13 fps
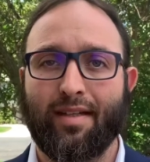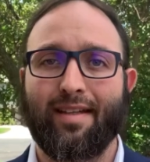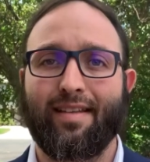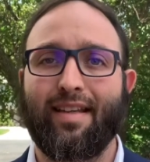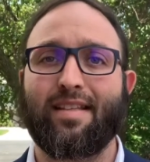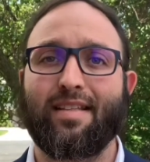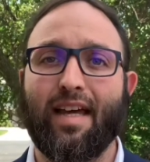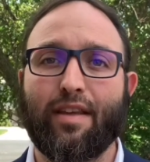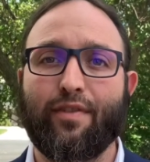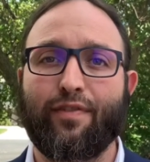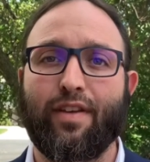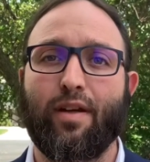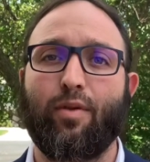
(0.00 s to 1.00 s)
There's another
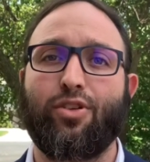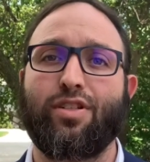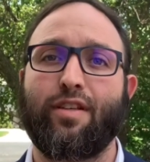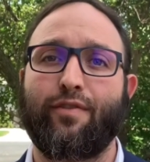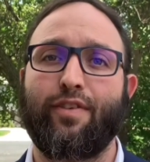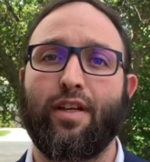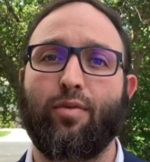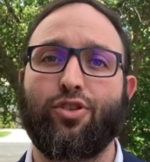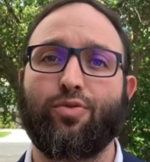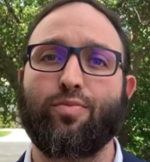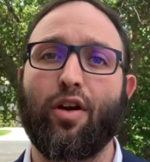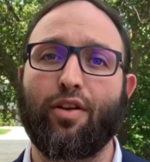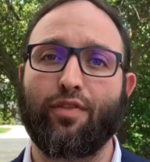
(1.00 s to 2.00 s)
fear which is a fear which
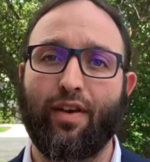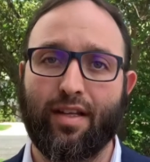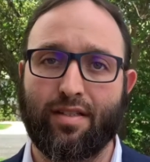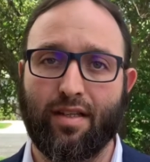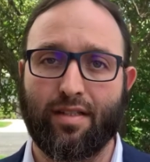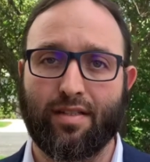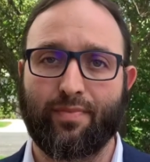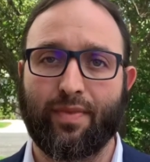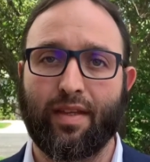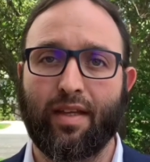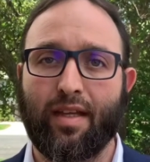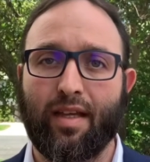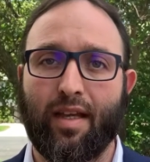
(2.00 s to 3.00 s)
motivates us.
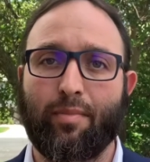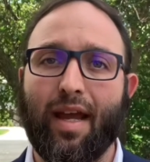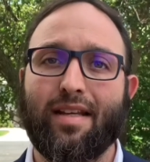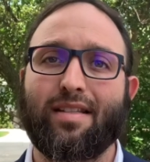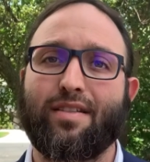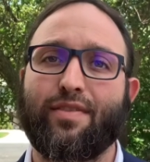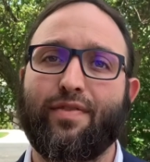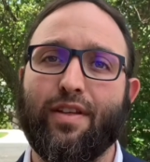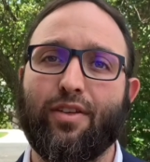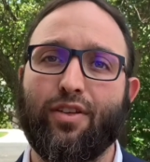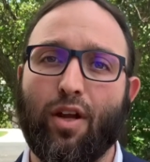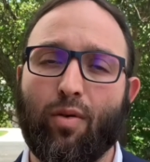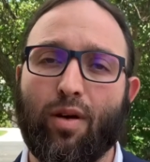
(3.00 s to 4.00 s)
It makes us feel,
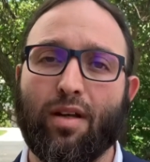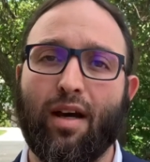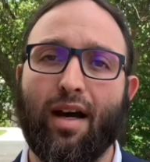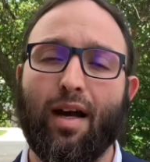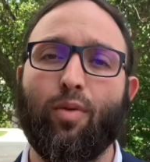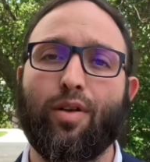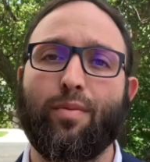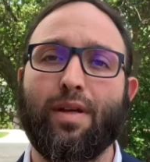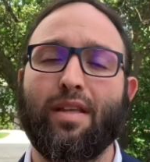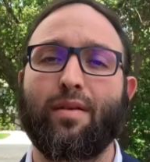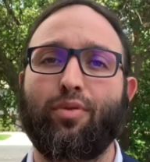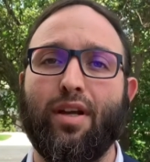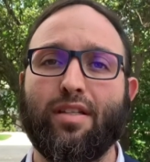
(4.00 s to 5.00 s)
you know what, I want to be in
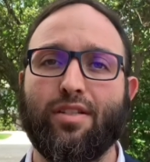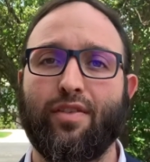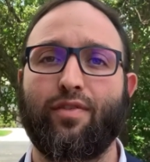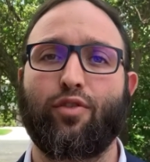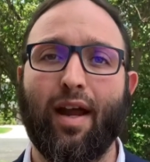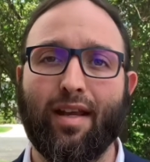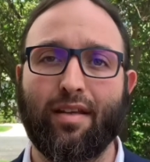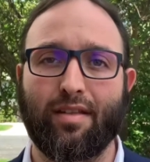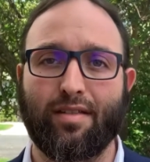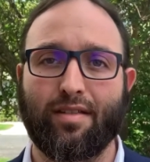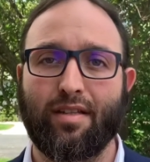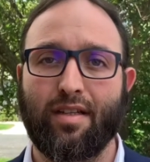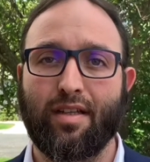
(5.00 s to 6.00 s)
the presence of greatness.
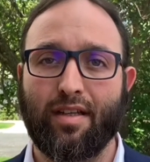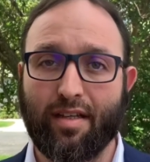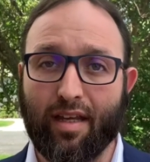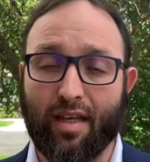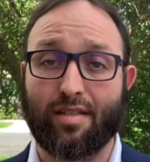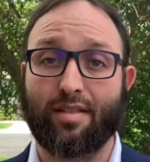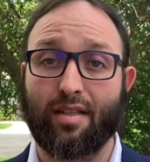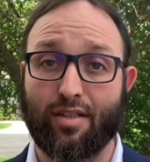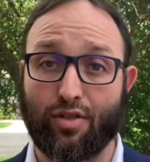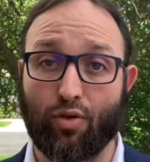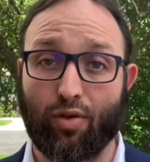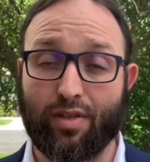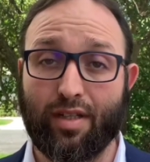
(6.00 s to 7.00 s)
Yes, it's
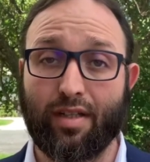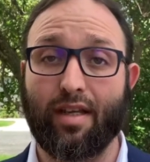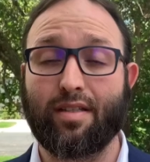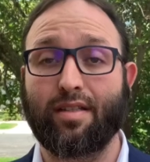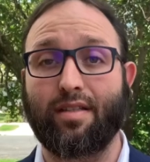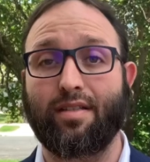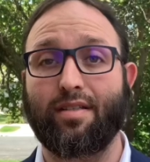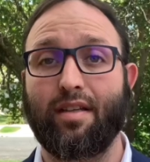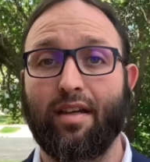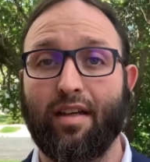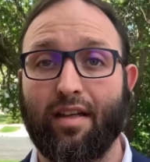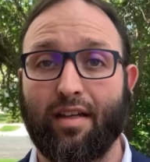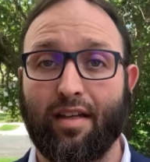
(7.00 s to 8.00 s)
daunting, yes,
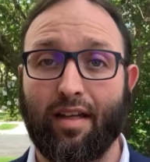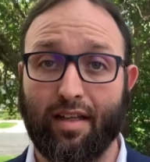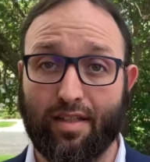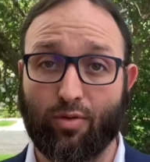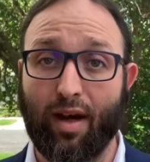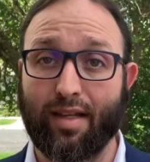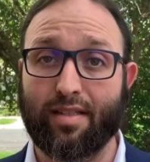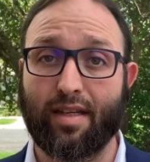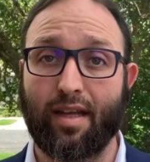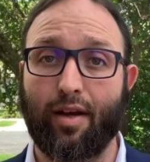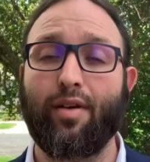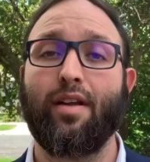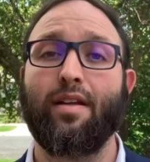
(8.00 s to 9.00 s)
it's quite
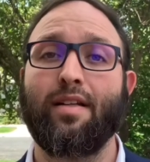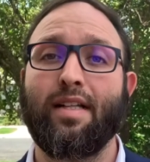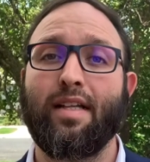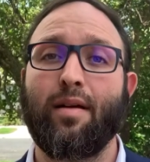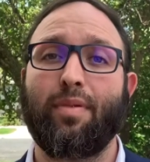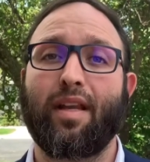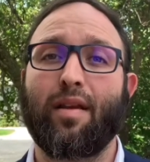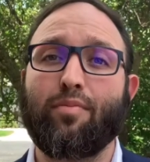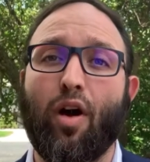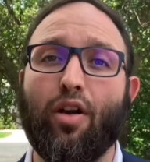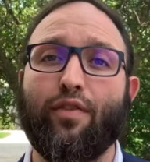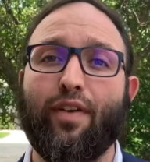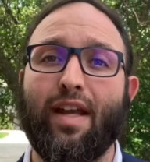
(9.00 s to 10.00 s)
scary, but it
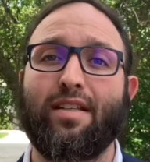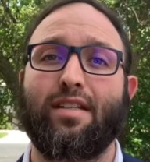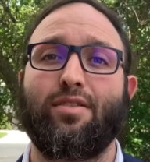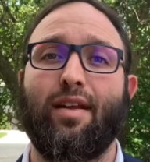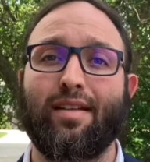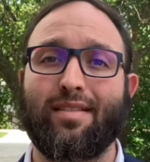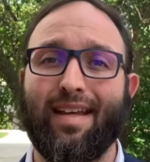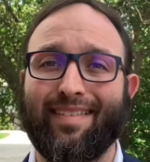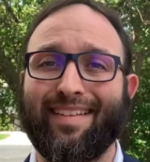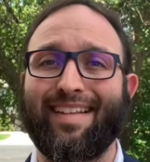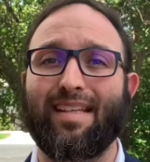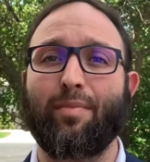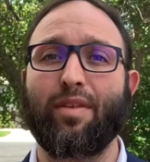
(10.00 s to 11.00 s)
motivates us to understand that
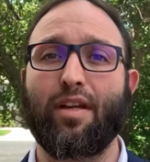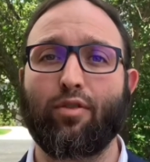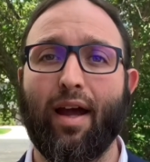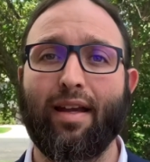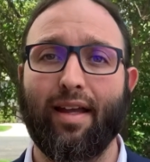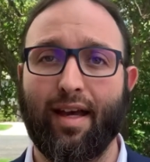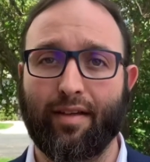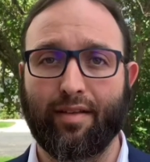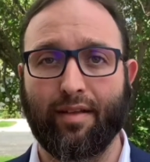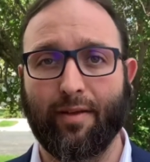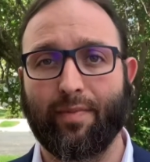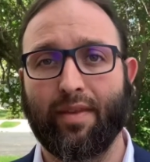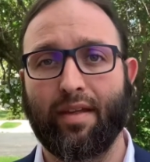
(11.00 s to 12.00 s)
there's something greater out
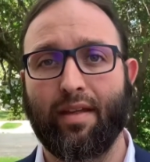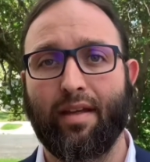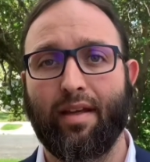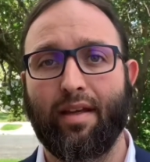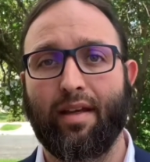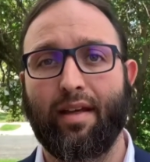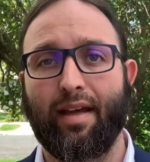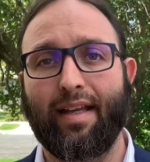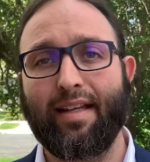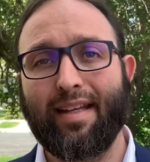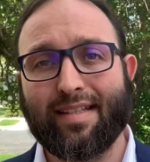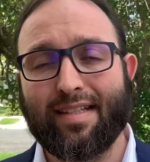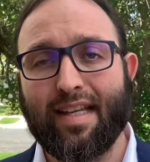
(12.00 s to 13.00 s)
there. And
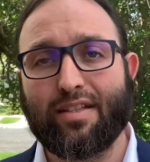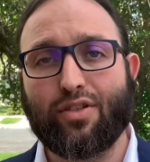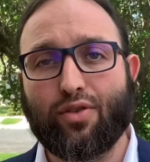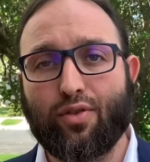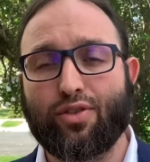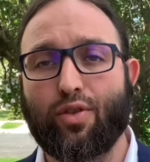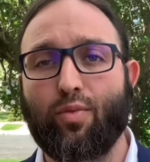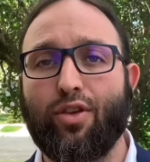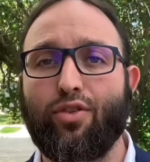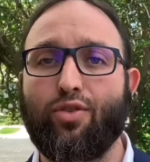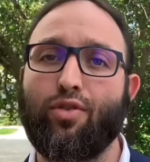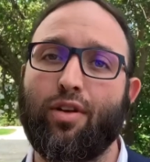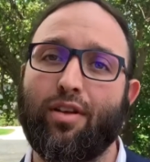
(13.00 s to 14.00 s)
in a sense, it's also when
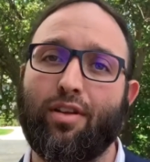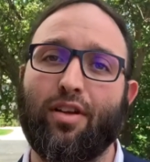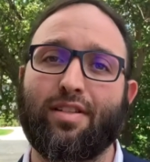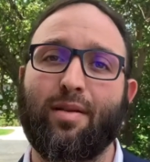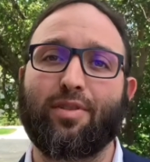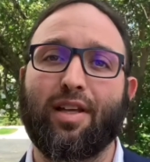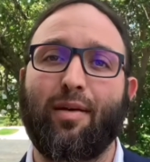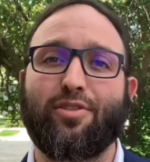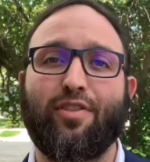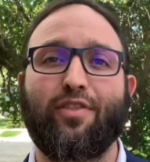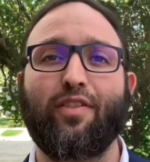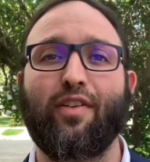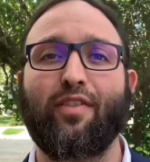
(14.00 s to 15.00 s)
you know, sometimes if
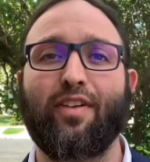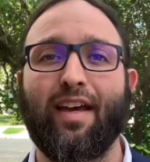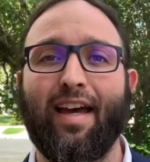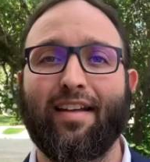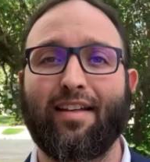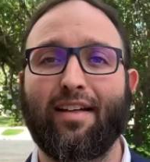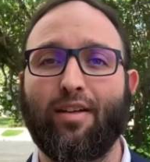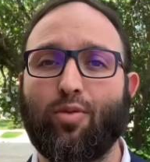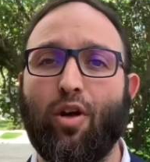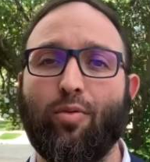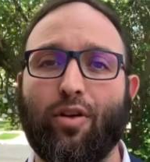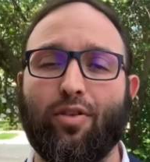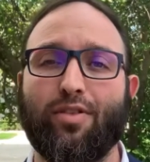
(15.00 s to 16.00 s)
you've ever had a role
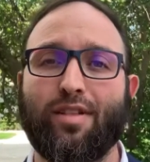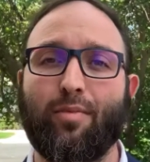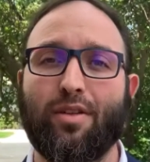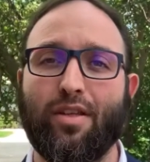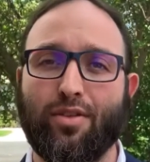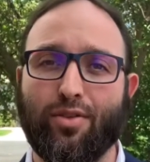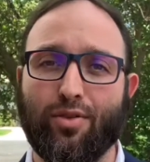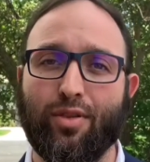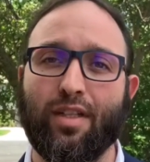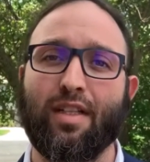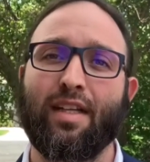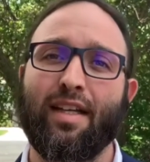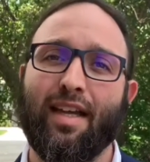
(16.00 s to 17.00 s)
model, somebody that you
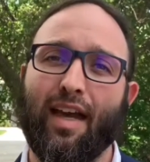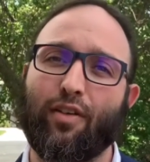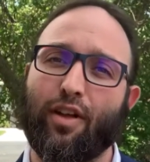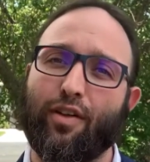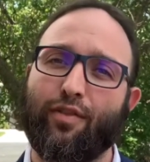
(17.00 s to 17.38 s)
have a lot of,